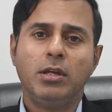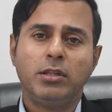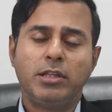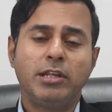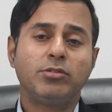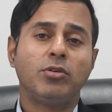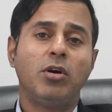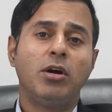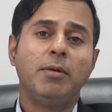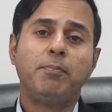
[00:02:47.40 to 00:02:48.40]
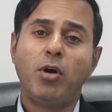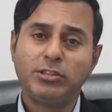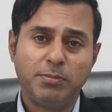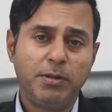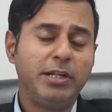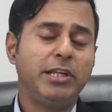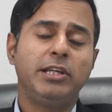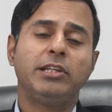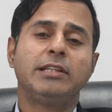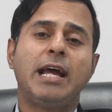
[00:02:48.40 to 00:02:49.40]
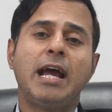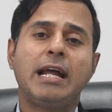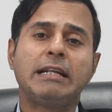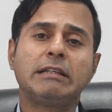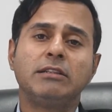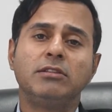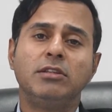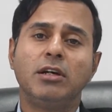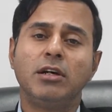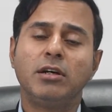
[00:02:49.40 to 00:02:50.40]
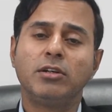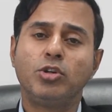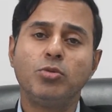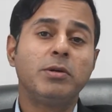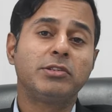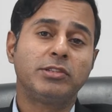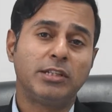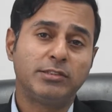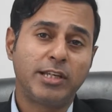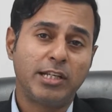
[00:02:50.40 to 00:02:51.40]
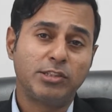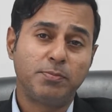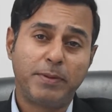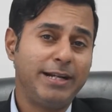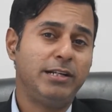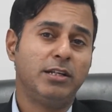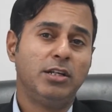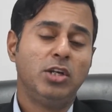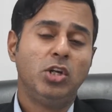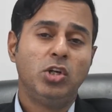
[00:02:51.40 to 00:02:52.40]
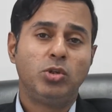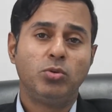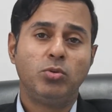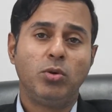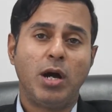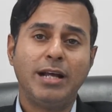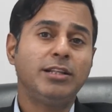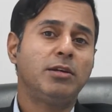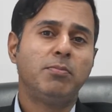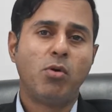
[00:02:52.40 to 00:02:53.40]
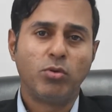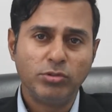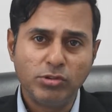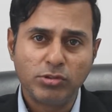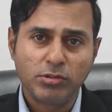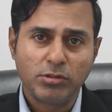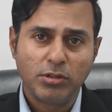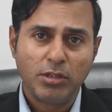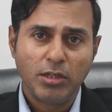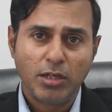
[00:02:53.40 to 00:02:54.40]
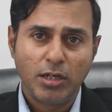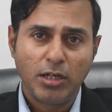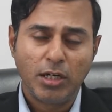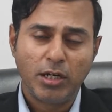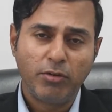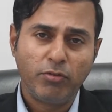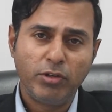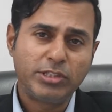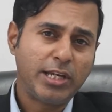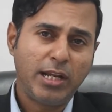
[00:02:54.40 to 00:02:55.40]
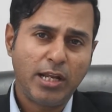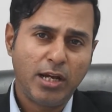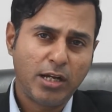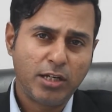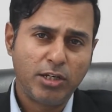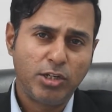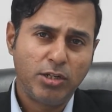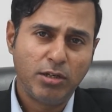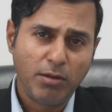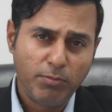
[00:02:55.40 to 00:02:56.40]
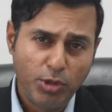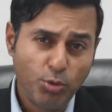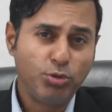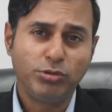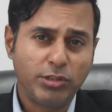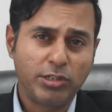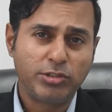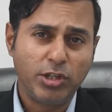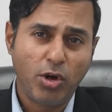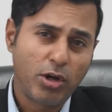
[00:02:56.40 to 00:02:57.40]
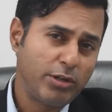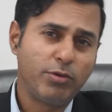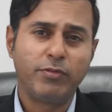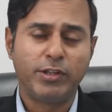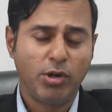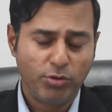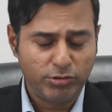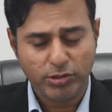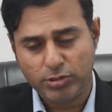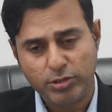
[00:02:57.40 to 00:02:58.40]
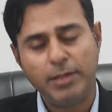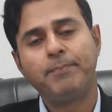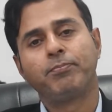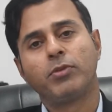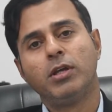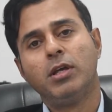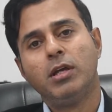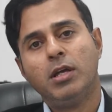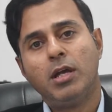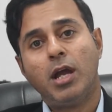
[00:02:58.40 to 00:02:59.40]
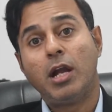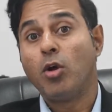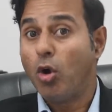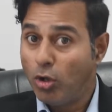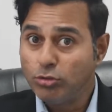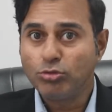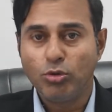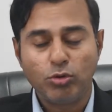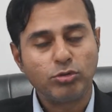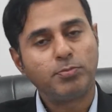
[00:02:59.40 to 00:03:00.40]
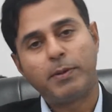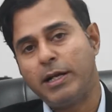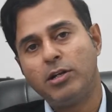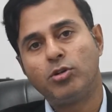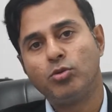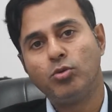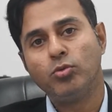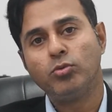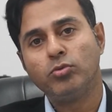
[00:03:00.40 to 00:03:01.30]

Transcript: there is a possibility that the tumor cells can spread to other bones which can occur due to surgery or even without surgery, and also spread to